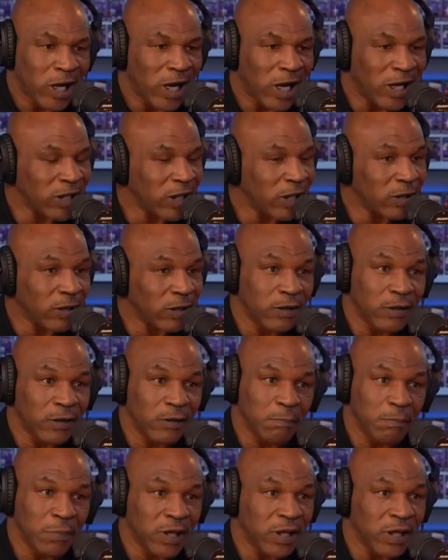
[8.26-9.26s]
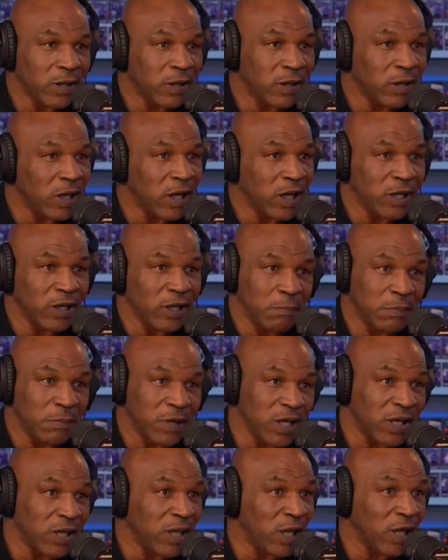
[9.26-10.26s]
I think that's the biggest thing and the
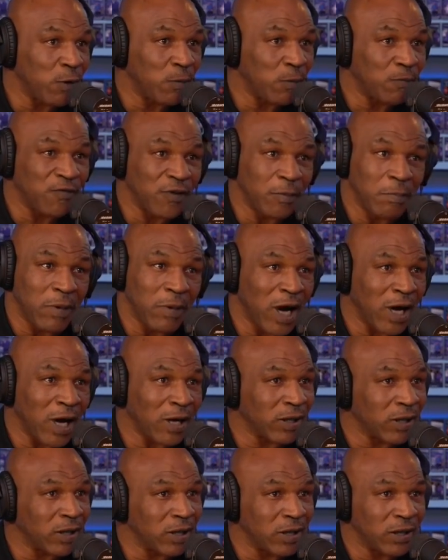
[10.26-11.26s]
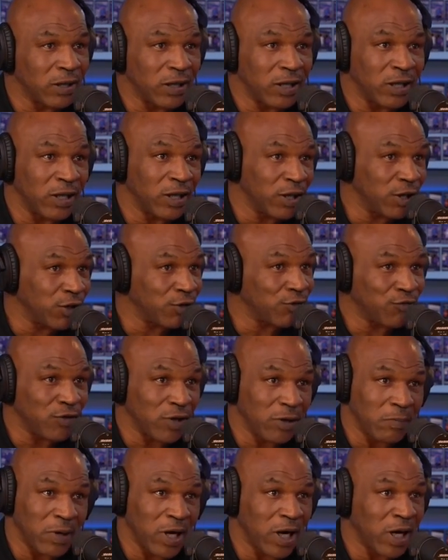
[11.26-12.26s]
biggest help for boxing in the history
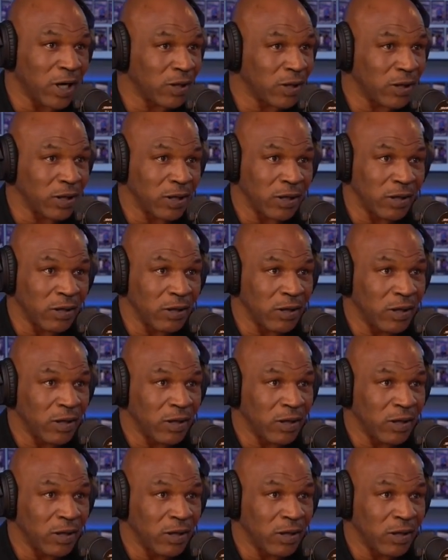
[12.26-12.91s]
of boxing.